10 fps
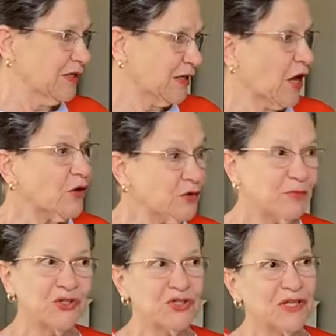Coke
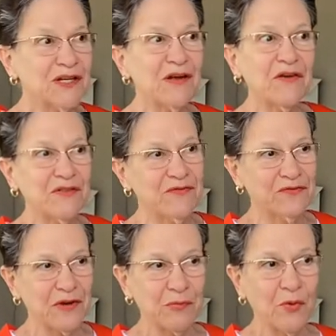machine on the
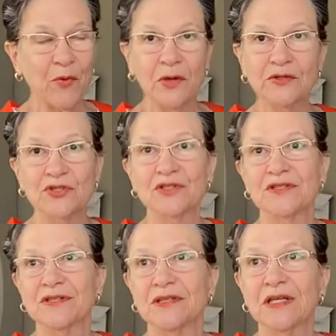front porch
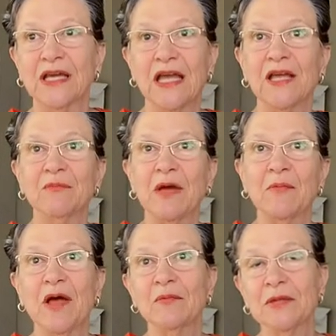and my
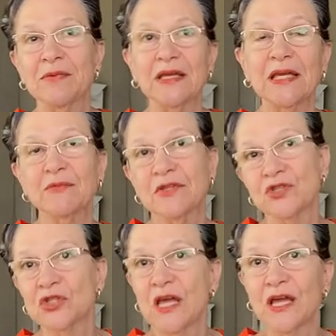mom let me keep the
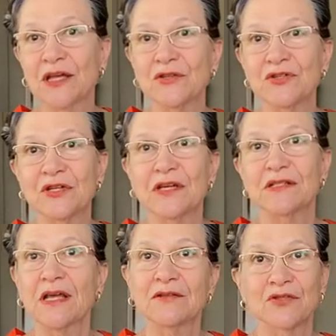change because
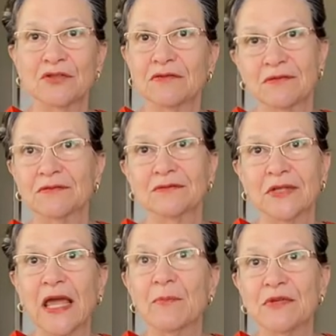I
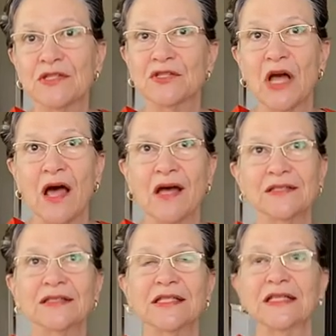kept it stocked,
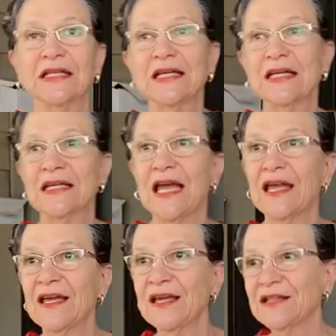
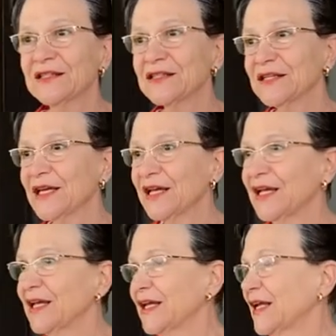And
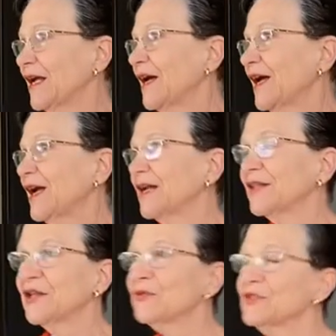
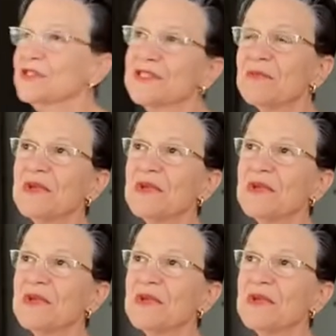there were just so